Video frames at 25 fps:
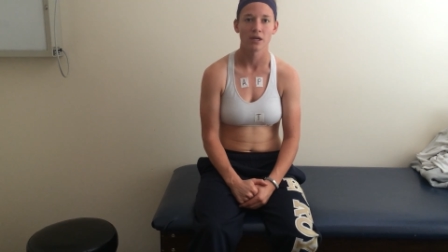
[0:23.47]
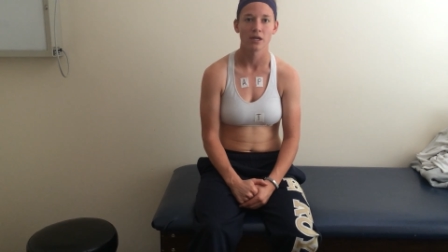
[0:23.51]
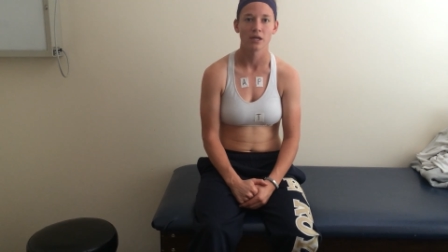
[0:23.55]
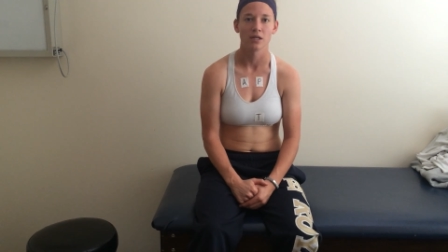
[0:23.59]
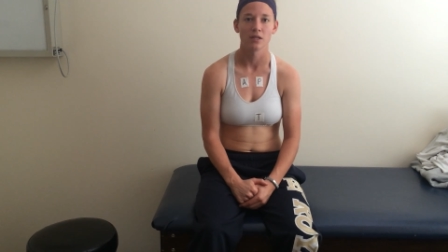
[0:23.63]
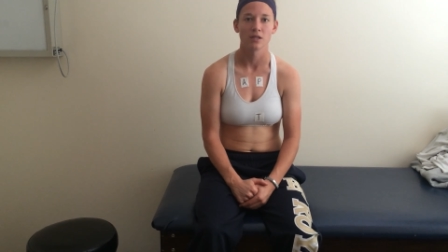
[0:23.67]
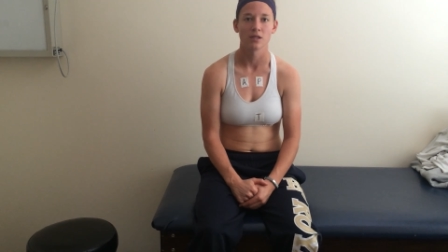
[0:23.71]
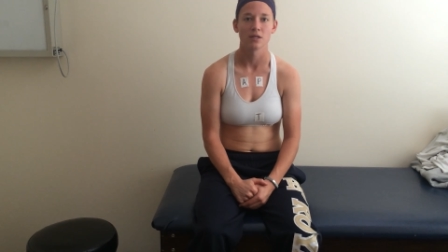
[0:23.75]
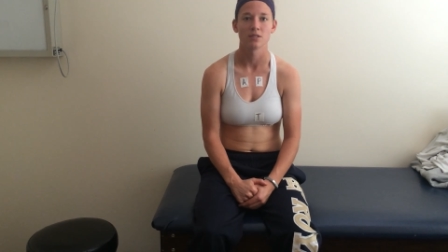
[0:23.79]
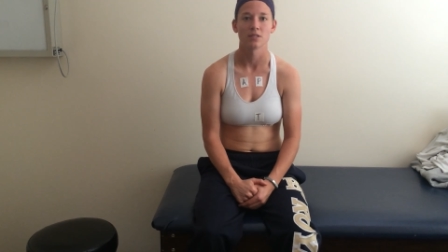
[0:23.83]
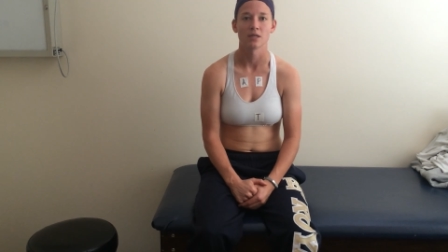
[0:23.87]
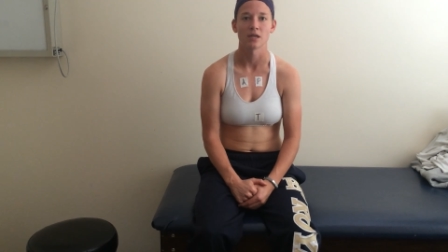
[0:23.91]
and
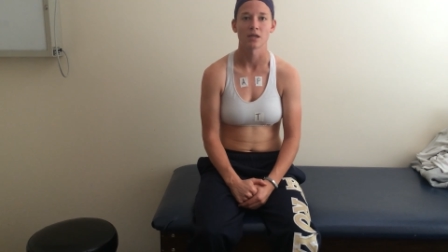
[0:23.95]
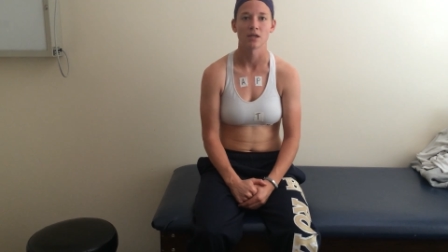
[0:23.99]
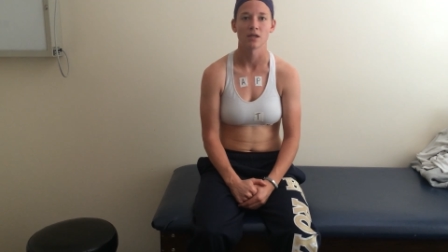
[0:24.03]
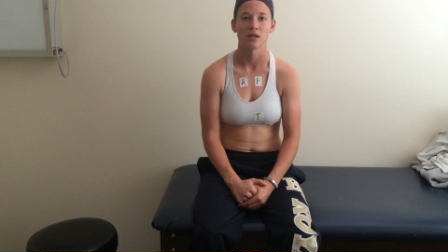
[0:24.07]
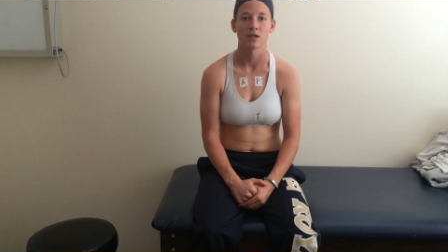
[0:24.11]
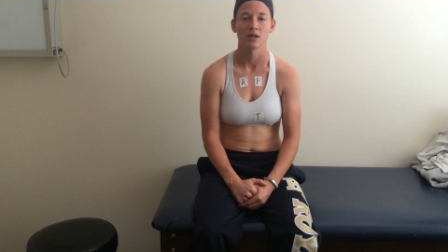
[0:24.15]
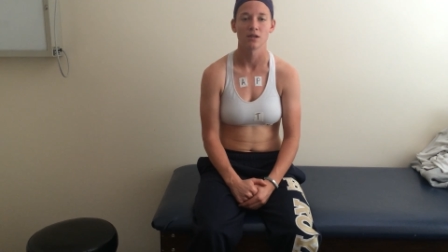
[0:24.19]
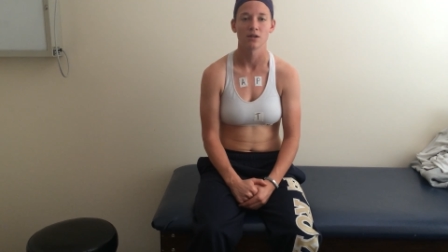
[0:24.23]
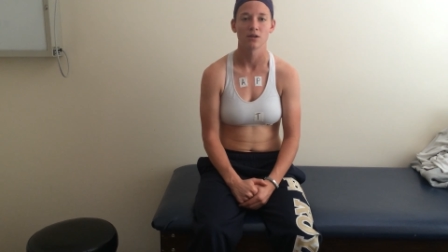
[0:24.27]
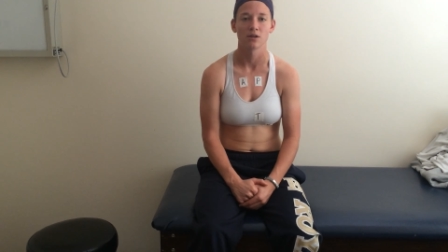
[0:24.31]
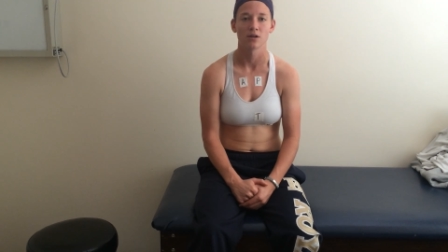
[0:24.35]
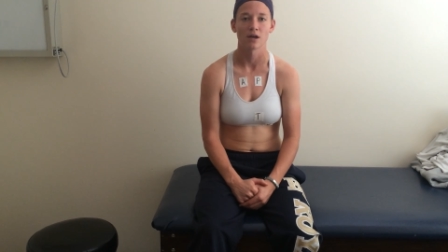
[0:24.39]
in the second
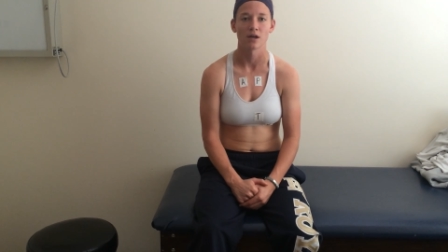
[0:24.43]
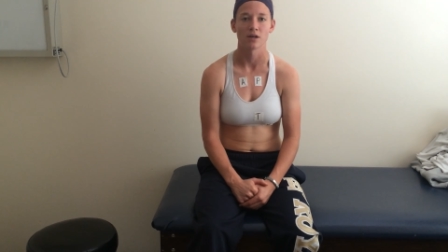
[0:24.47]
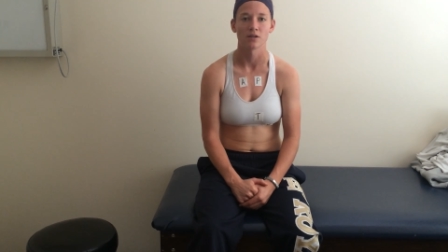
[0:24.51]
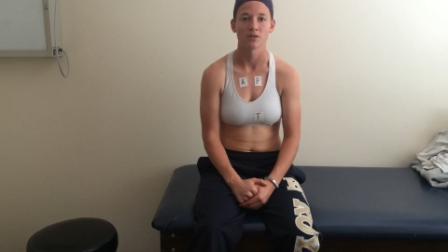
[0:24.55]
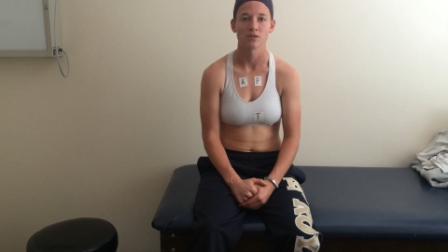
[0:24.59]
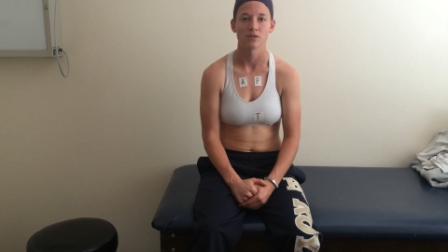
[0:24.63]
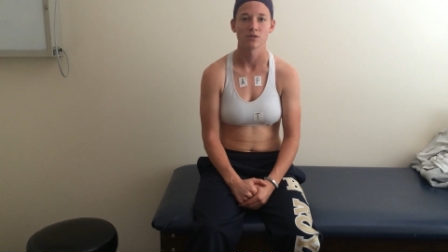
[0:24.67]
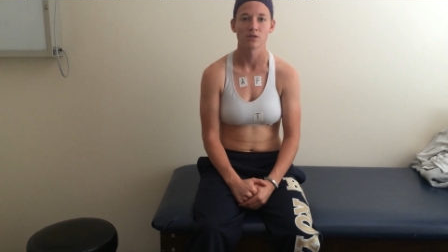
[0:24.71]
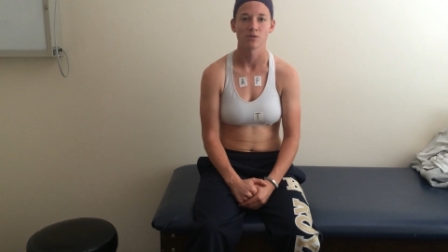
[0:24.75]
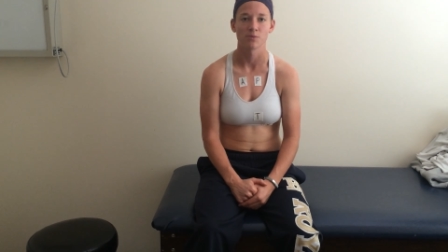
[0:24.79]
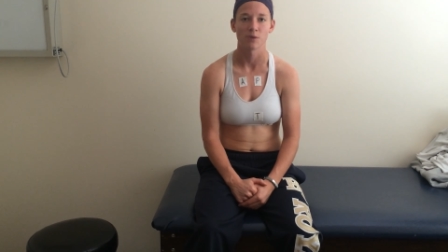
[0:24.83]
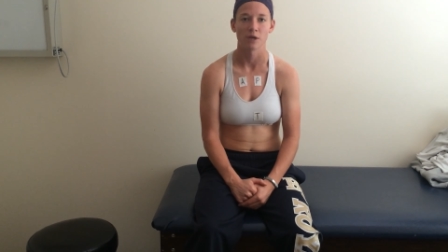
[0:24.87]

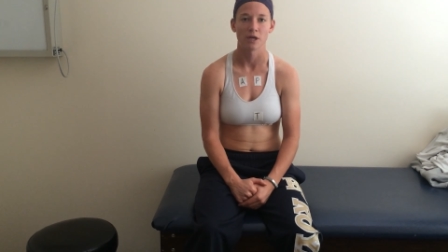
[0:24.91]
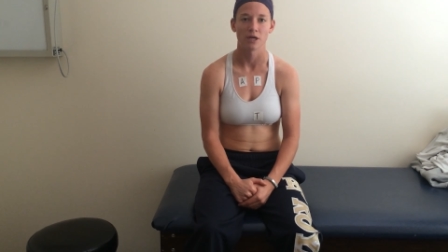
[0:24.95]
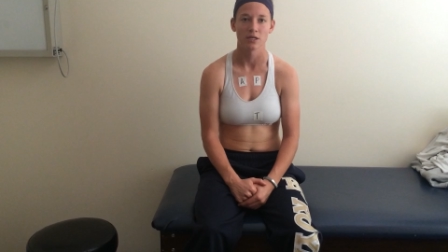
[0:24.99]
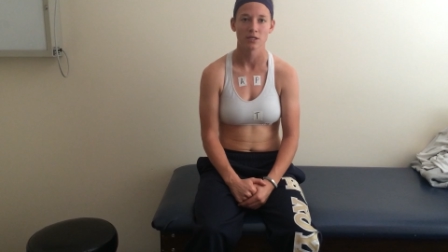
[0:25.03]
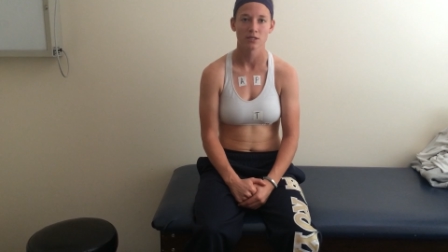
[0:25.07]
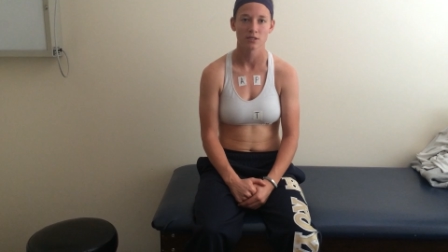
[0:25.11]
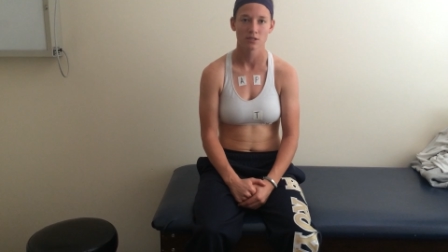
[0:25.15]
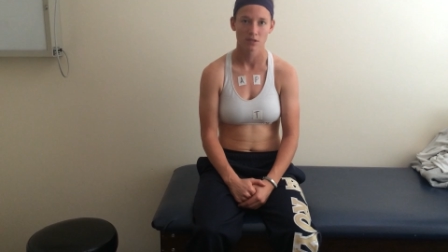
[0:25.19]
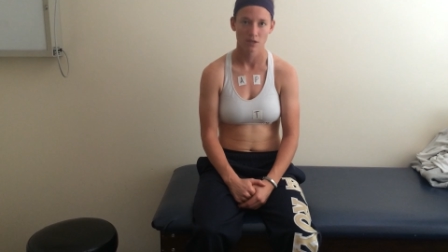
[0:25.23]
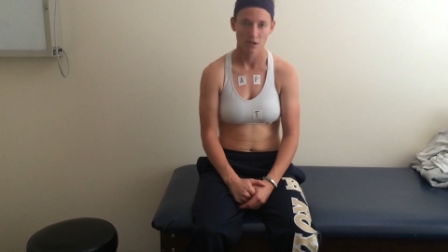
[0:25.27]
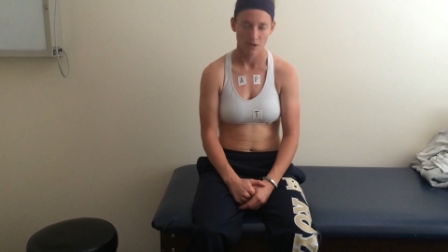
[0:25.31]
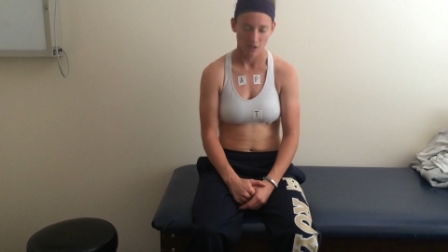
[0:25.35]
intercostal
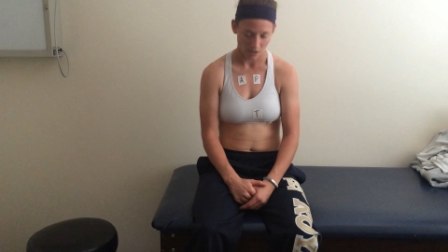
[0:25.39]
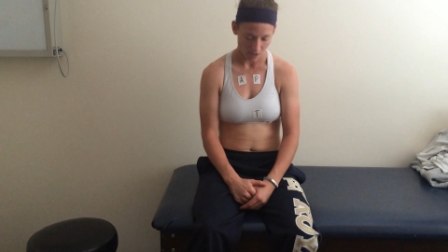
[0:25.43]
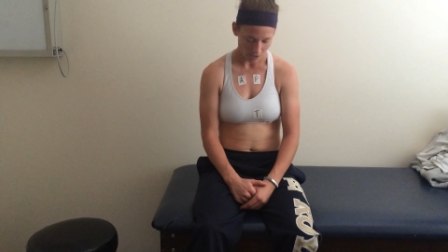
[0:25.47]
space.